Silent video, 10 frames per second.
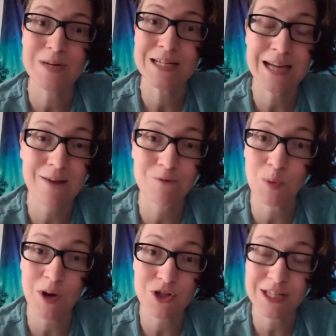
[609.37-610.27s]
We didn't have
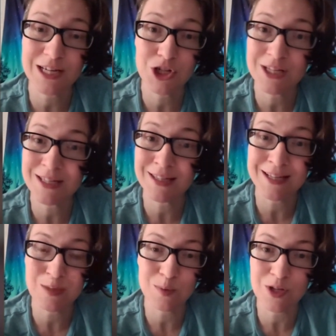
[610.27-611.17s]
to wash the dishes
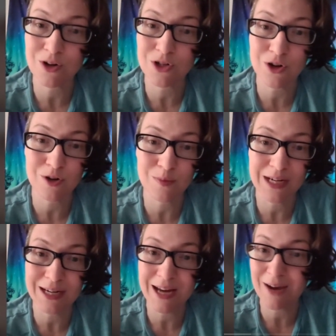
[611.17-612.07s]
unless it was our turn. We
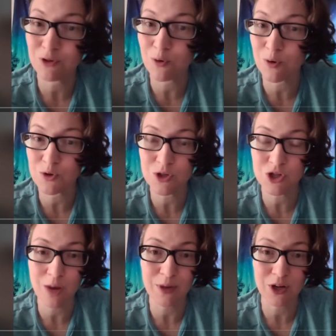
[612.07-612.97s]
didn't have to grocery
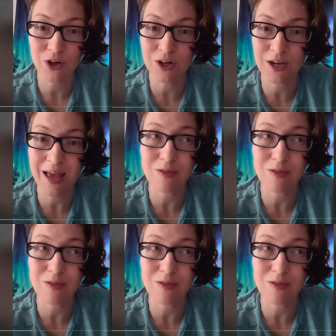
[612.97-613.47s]
shop and cook.